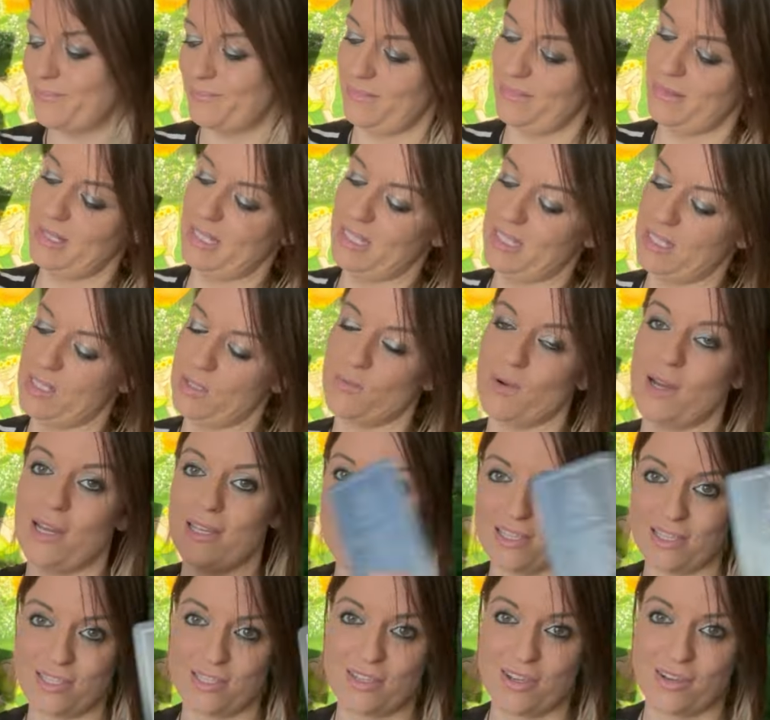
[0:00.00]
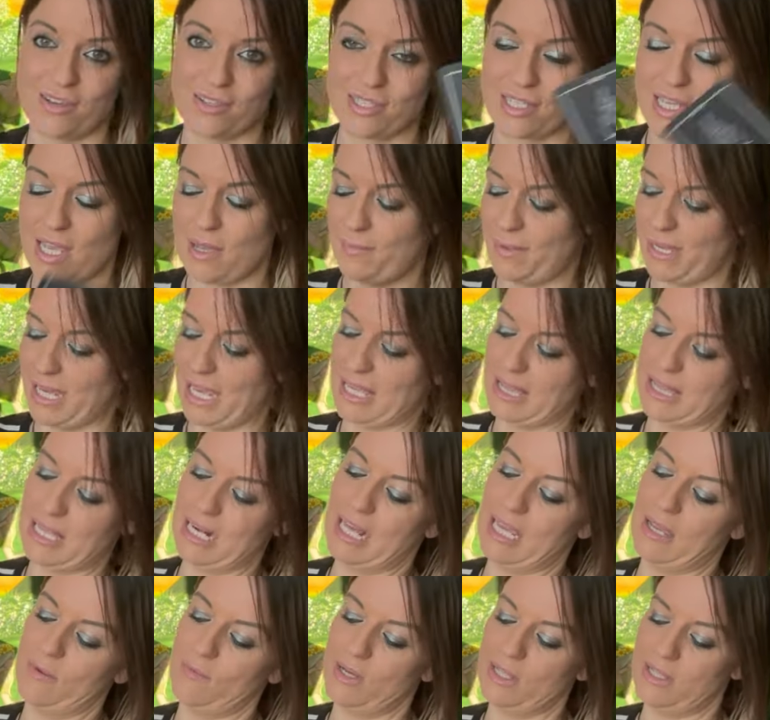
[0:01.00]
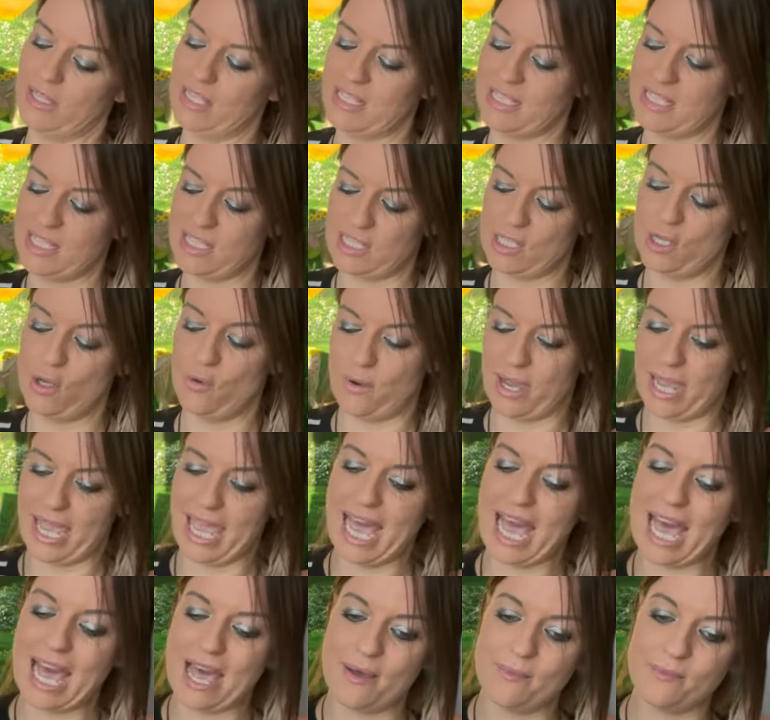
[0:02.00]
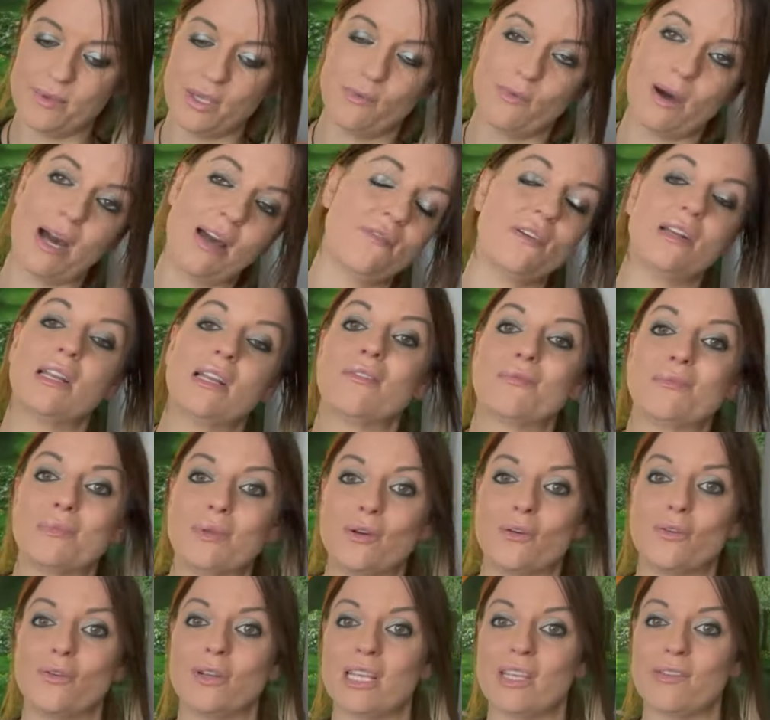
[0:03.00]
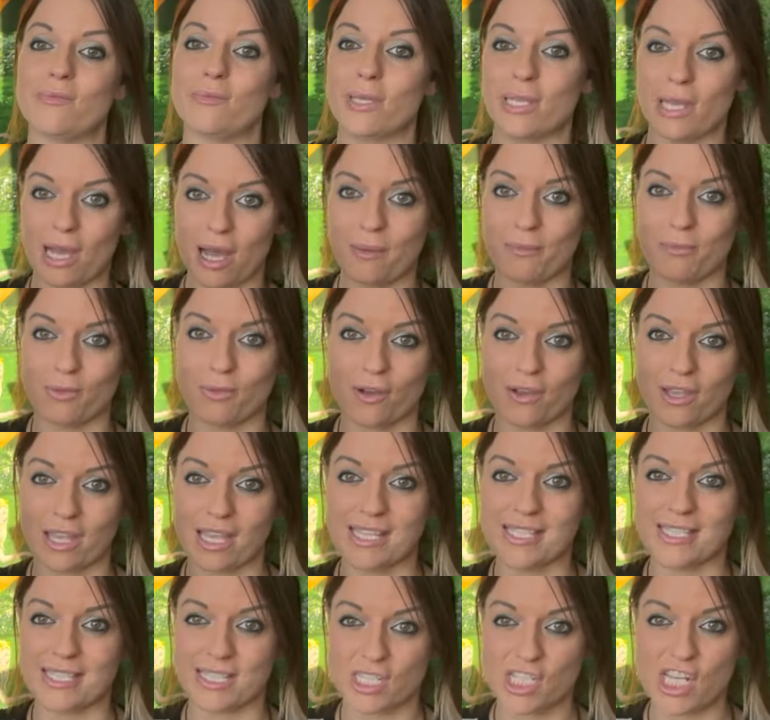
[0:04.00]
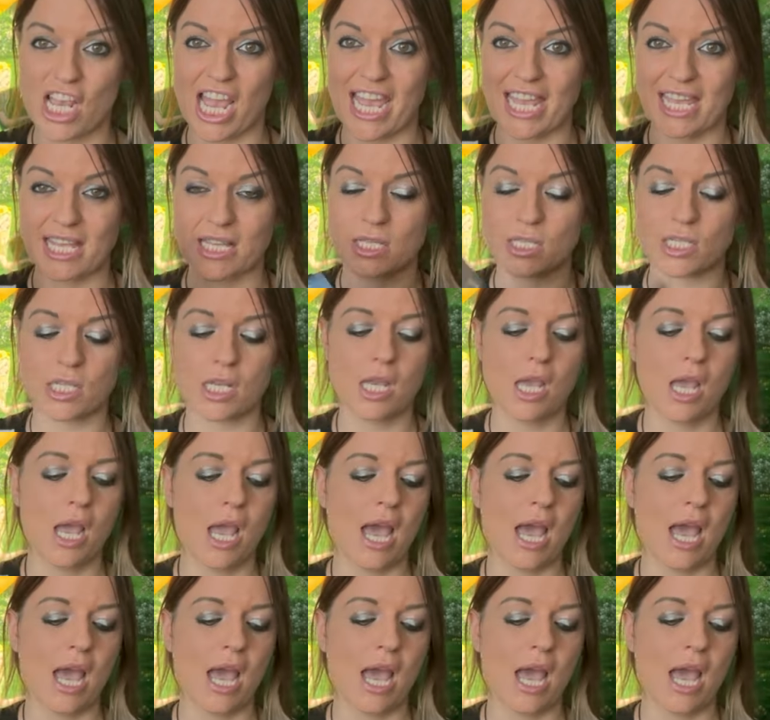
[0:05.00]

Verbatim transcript: And this is why this song is coming in. They're like, well, this is who I am. You either love me or leave me. I'm not going to change.